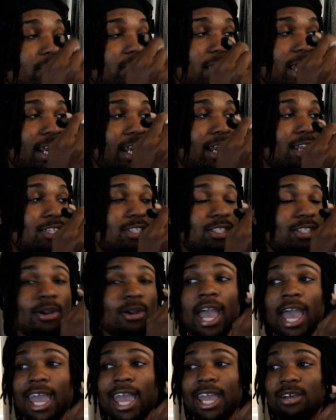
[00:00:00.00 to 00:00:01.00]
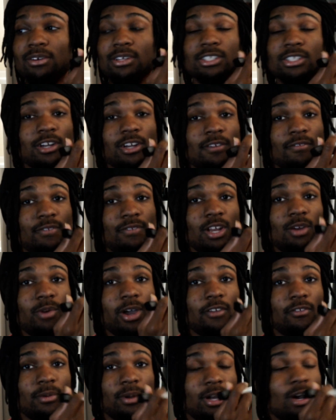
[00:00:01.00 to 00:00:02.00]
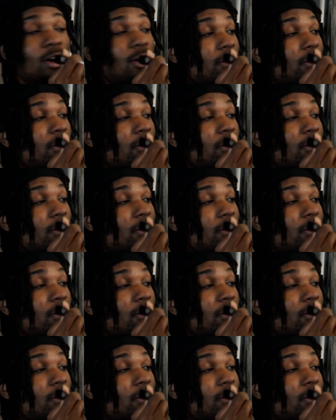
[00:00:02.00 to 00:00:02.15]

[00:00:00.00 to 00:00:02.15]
at a certain angle, a certain feet away from the goal,